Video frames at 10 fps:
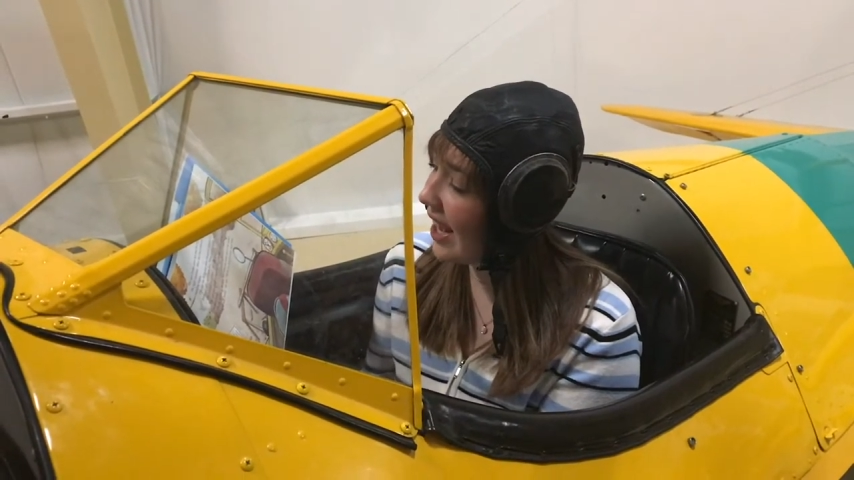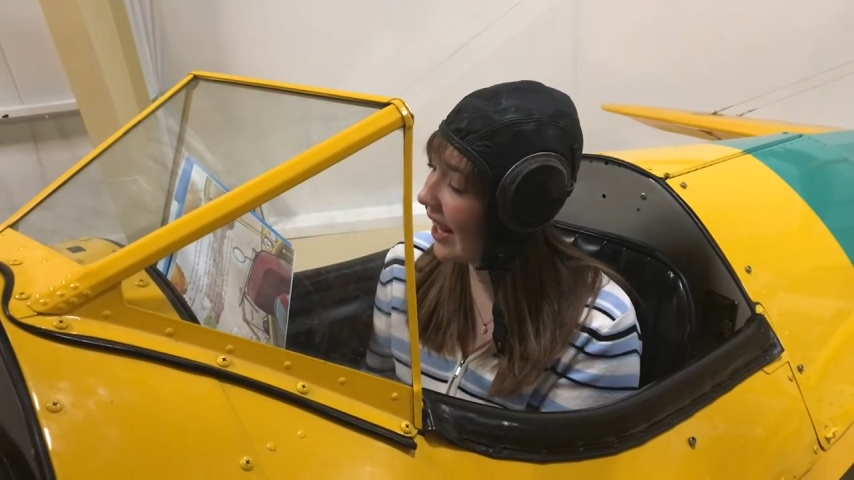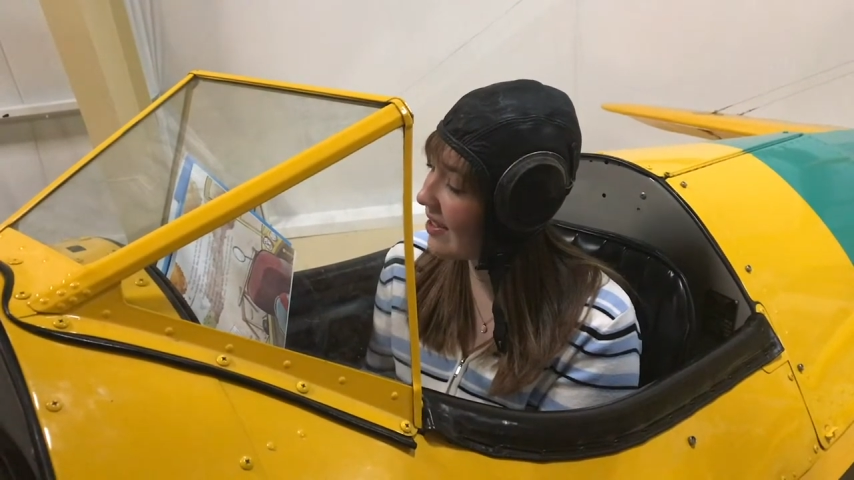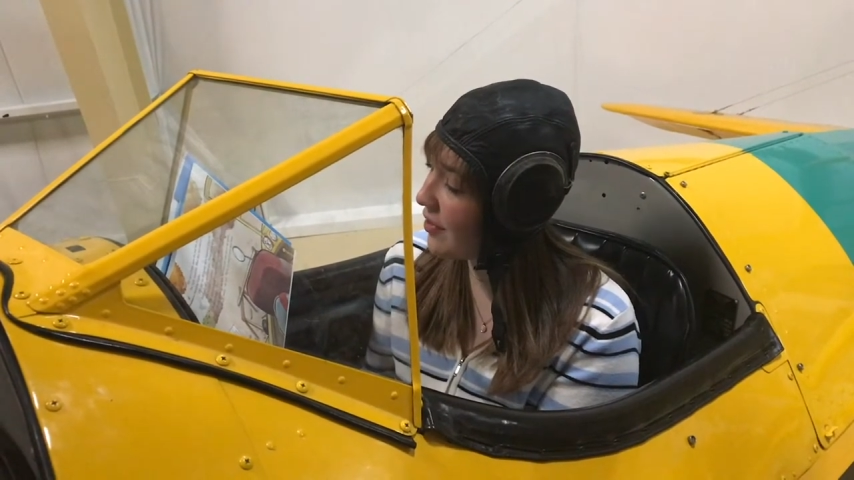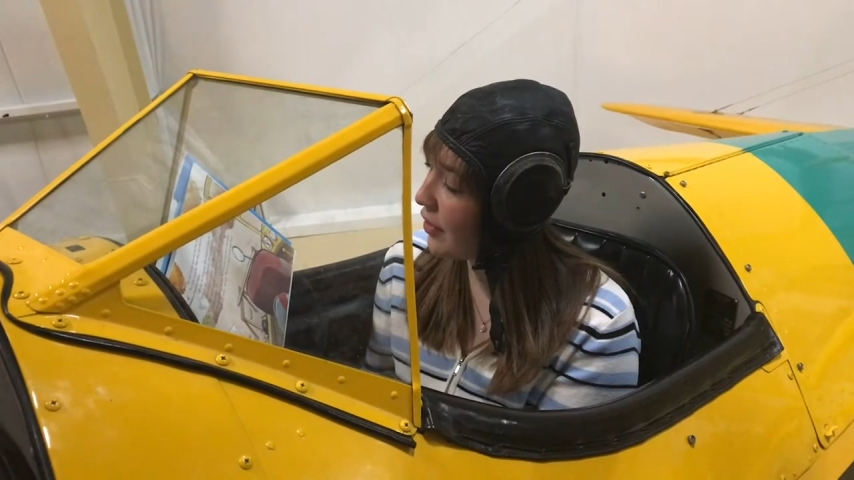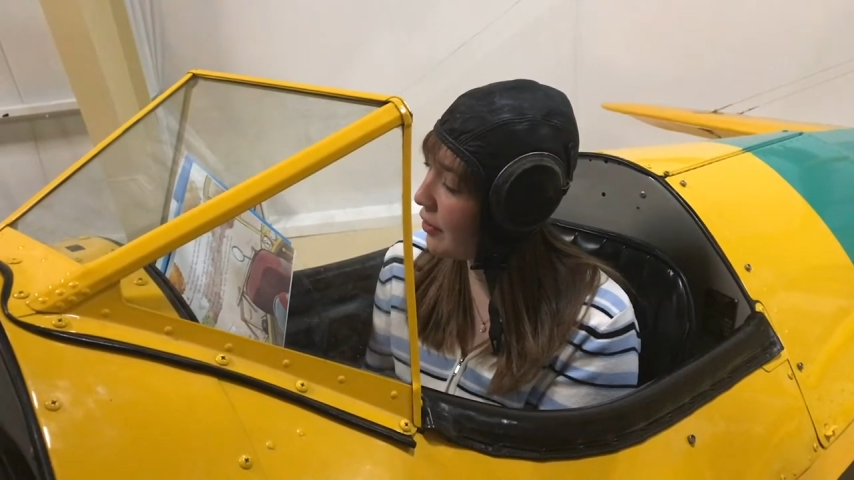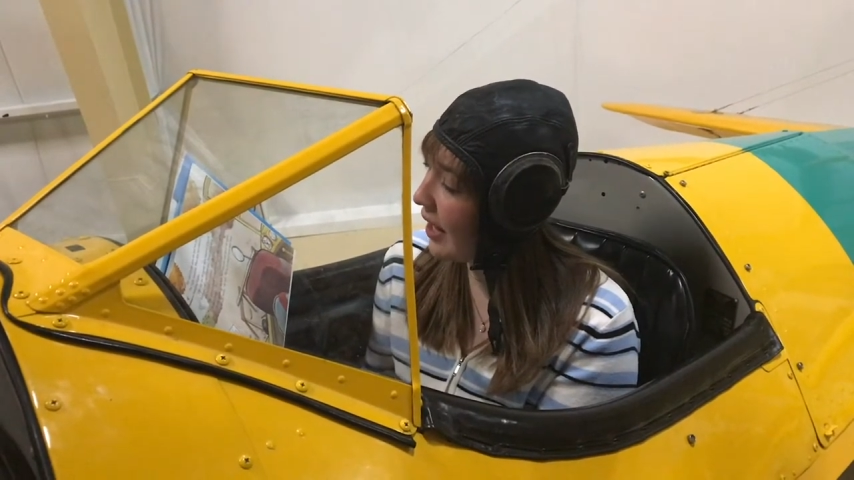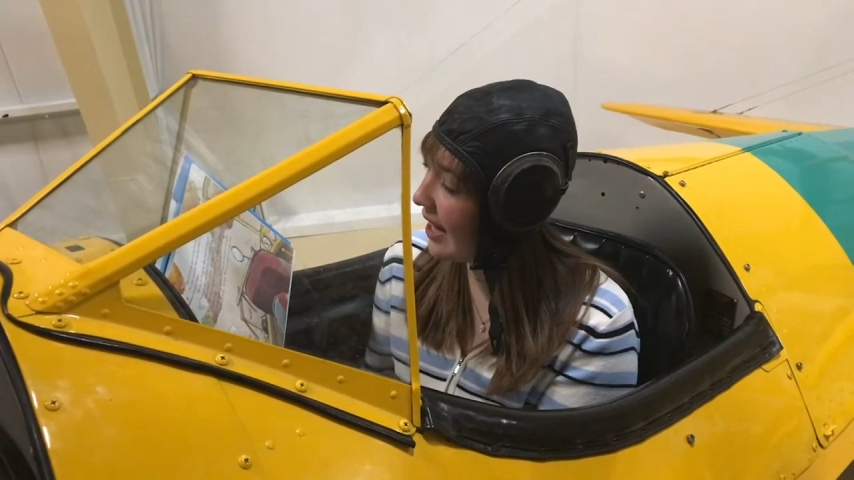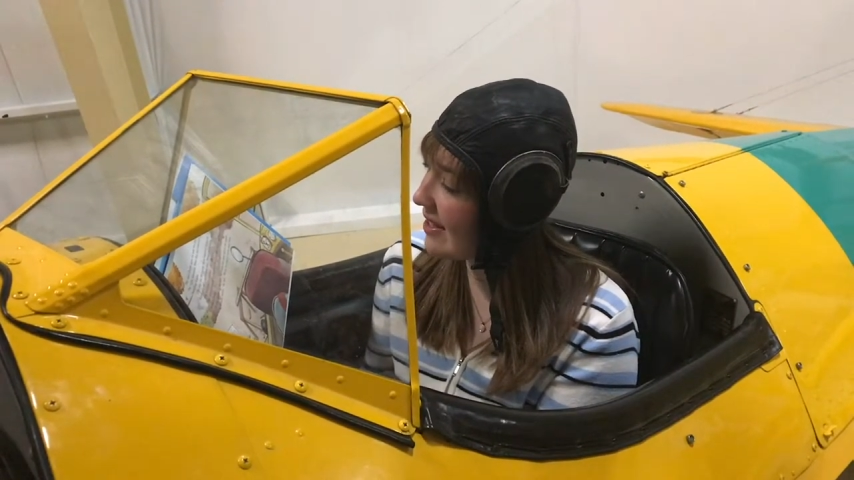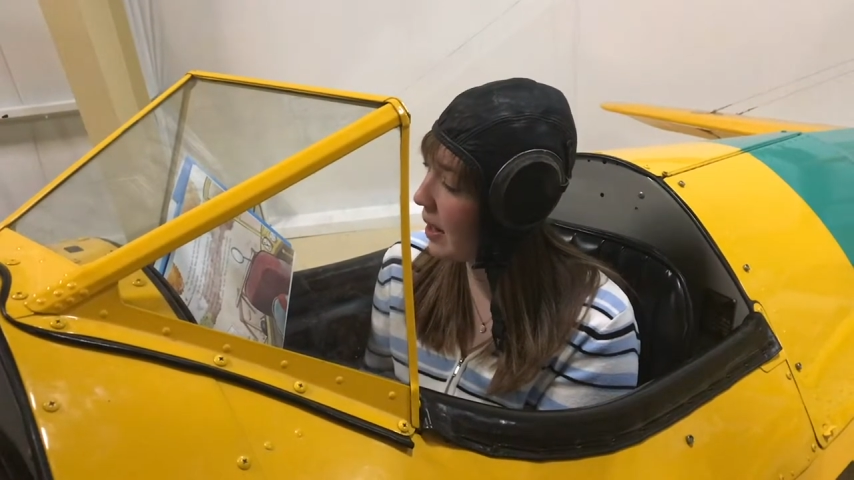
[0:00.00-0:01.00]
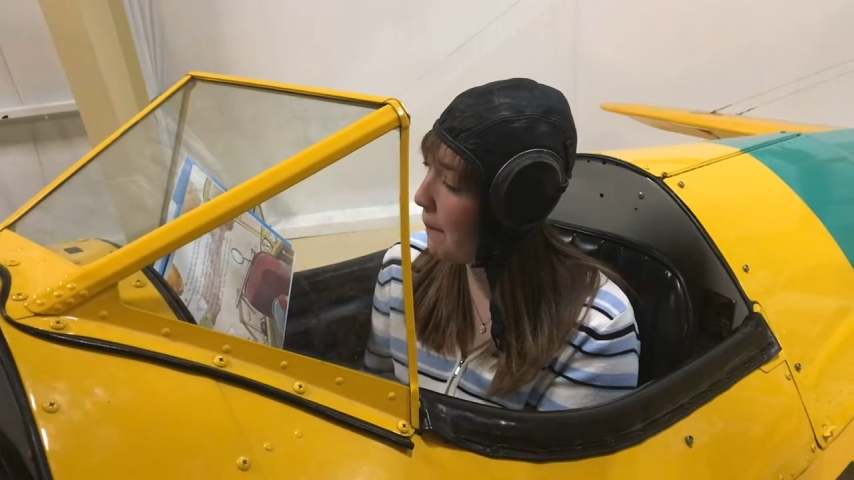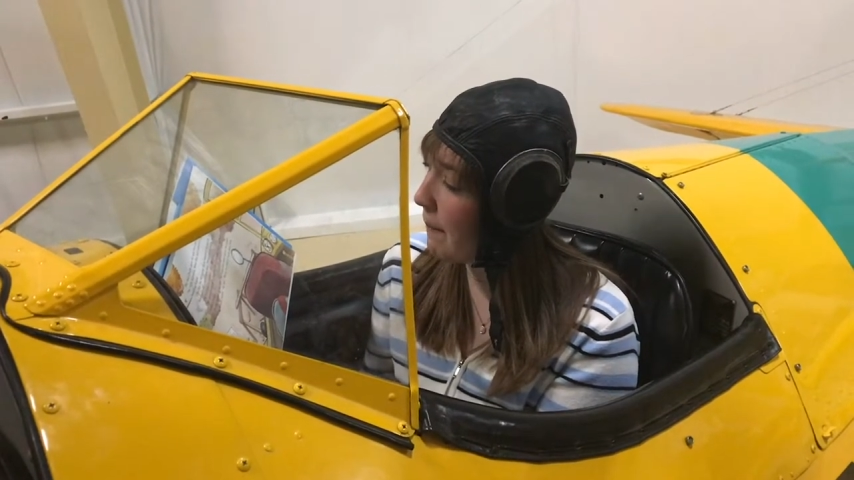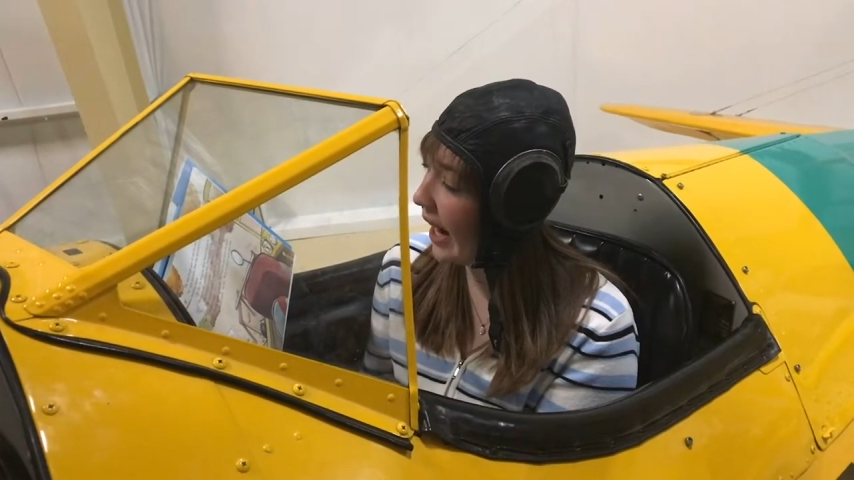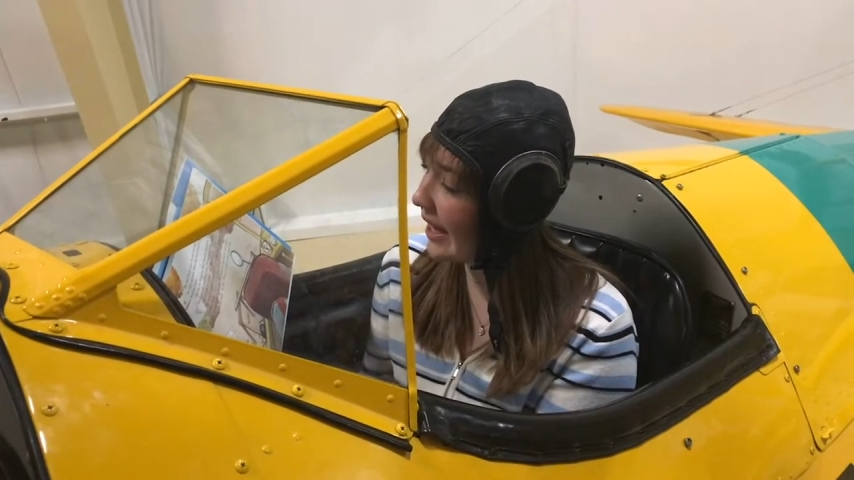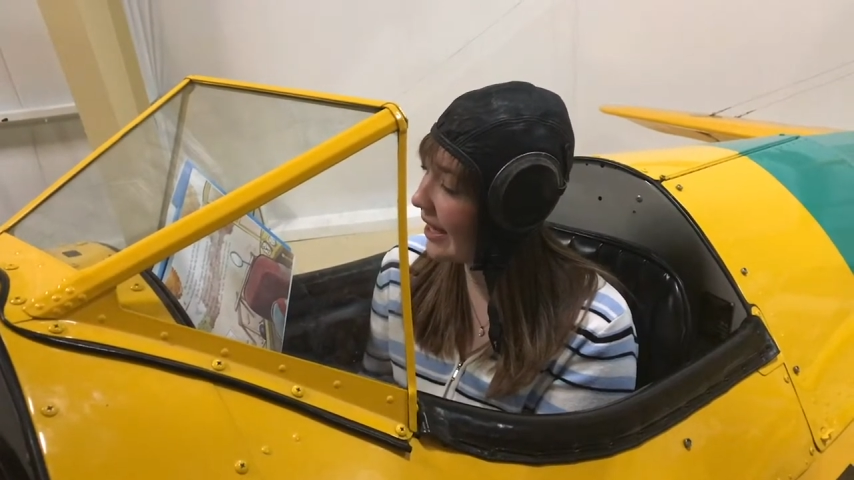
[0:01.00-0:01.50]
next few days
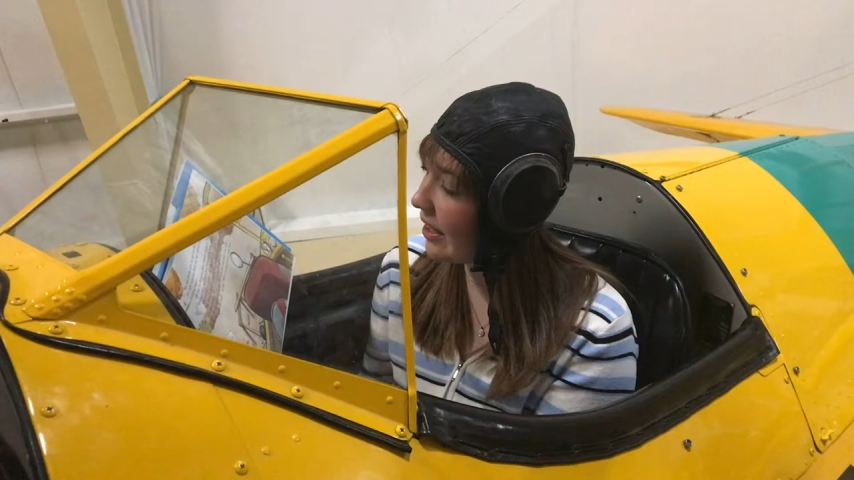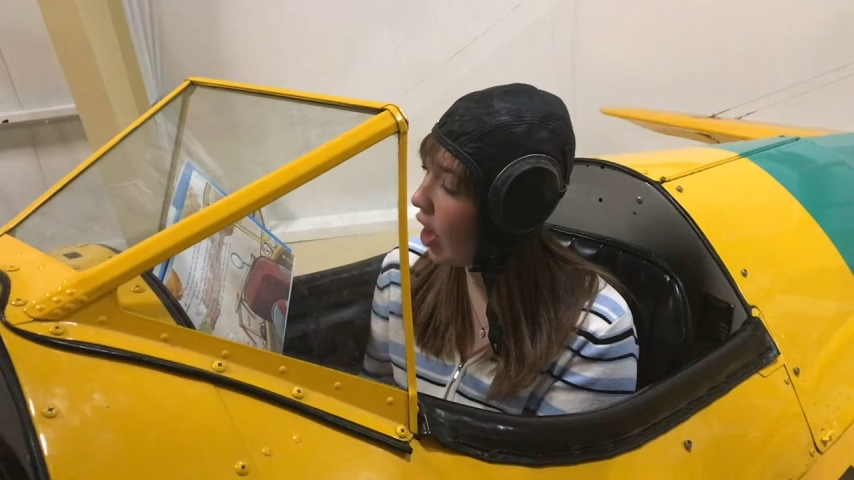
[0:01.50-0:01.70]
combined,